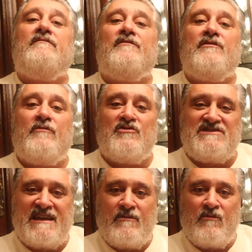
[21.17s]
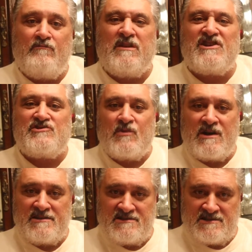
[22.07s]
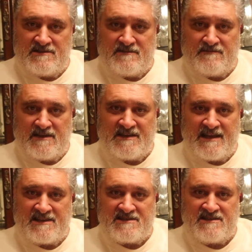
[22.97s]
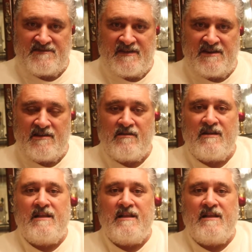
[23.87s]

for the rosé blush wines attached to this video.